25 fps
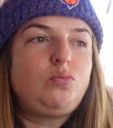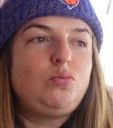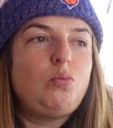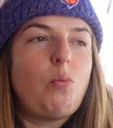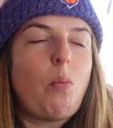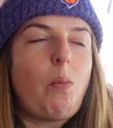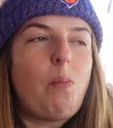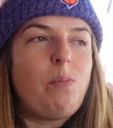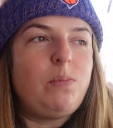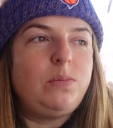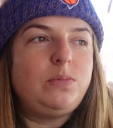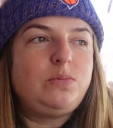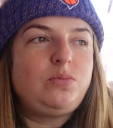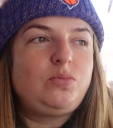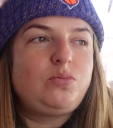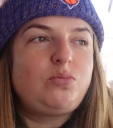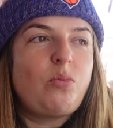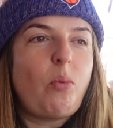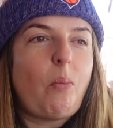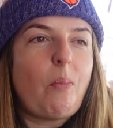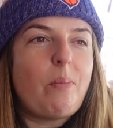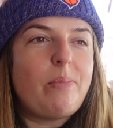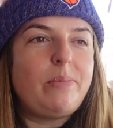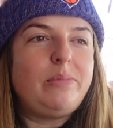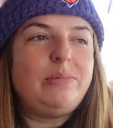good when you go for
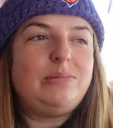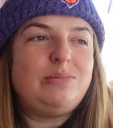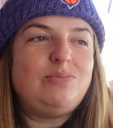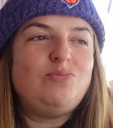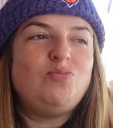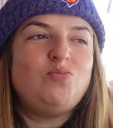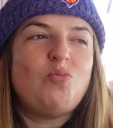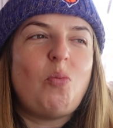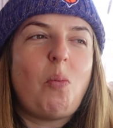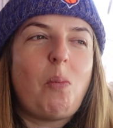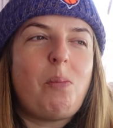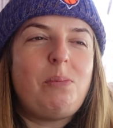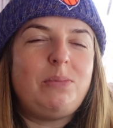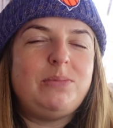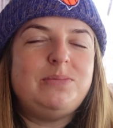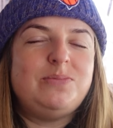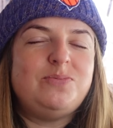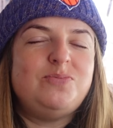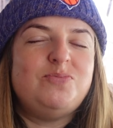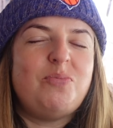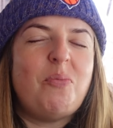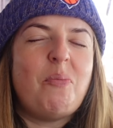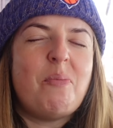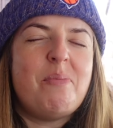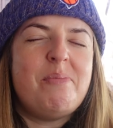a second bite without
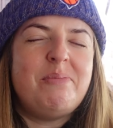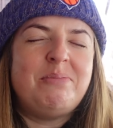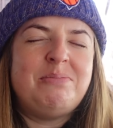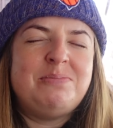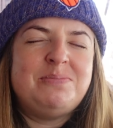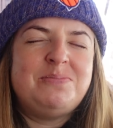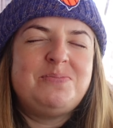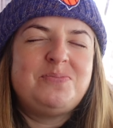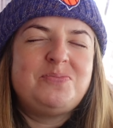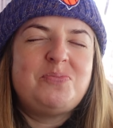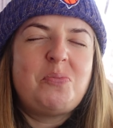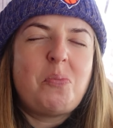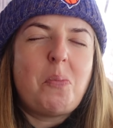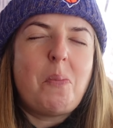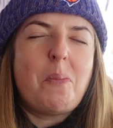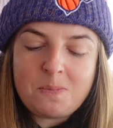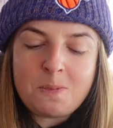saying mm. anything.